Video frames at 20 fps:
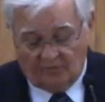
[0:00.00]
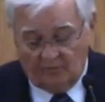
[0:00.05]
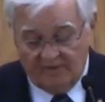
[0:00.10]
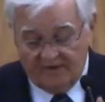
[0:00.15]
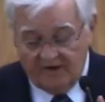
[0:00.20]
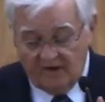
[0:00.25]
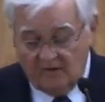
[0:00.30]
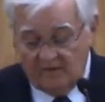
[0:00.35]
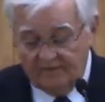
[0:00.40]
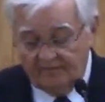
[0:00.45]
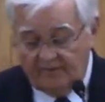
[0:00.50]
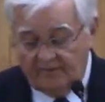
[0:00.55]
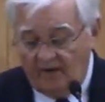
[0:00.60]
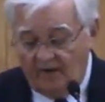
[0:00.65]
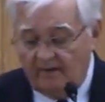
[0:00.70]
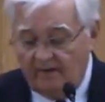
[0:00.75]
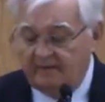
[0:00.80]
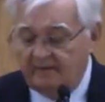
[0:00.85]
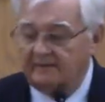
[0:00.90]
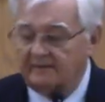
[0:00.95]
we know in
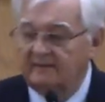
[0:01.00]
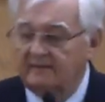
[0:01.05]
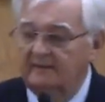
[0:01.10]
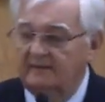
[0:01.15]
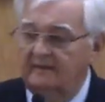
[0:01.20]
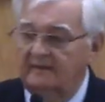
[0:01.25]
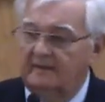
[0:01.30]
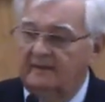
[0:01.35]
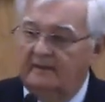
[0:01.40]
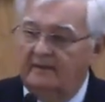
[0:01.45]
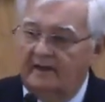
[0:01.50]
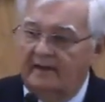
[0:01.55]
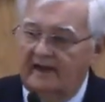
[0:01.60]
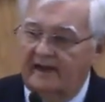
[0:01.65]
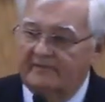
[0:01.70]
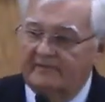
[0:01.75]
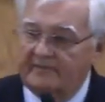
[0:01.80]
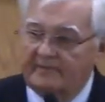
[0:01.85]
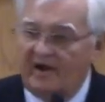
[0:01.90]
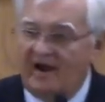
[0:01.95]
part,
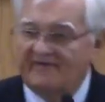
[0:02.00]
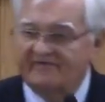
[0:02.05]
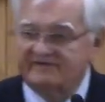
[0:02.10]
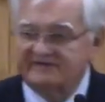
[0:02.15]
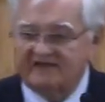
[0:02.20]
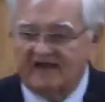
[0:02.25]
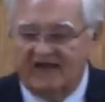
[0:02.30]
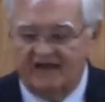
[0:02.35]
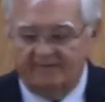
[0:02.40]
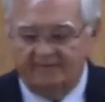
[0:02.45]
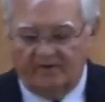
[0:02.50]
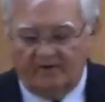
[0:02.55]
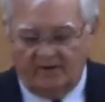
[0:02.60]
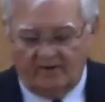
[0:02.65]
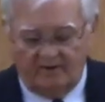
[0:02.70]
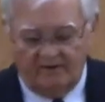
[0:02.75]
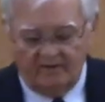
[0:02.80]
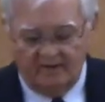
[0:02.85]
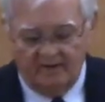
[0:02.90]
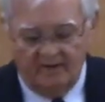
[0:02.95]
and we prophesy in
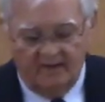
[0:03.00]
part.